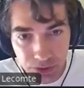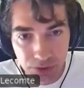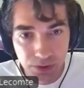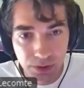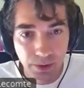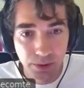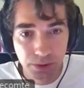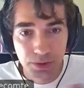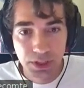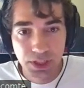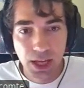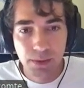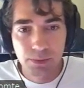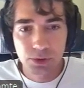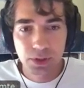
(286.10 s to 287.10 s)
g1 through
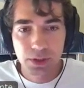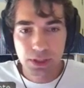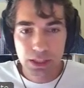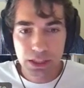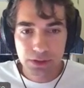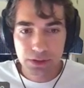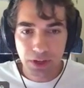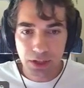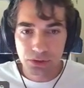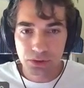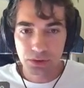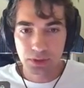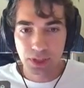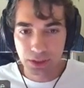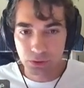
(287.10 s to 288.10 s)
gm. So it's fine
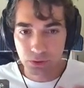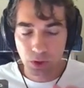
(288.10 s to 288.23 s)
to